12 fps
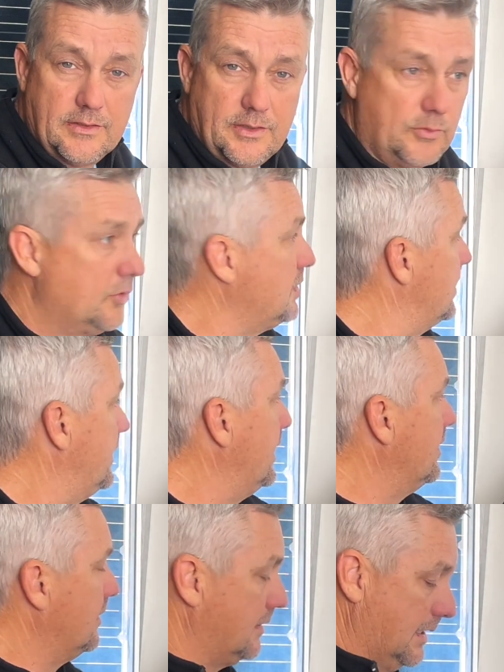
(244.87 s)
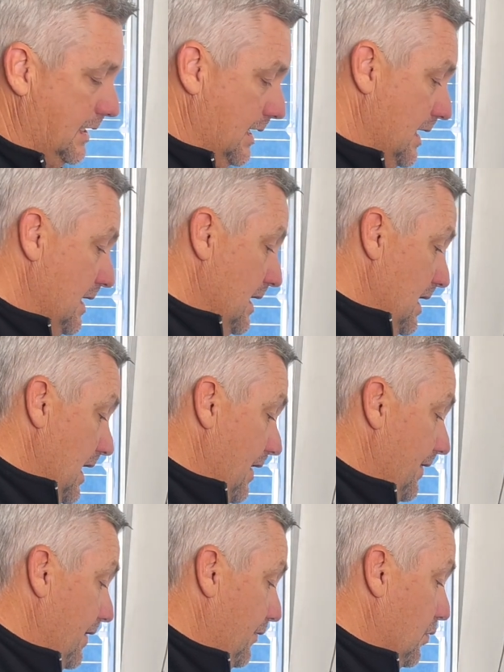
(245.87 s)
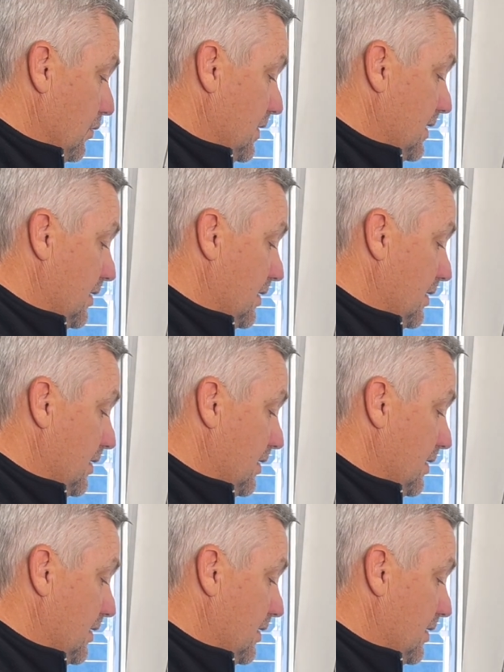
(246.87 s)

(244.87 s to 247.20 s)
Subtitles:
water there, all right? And then, of course,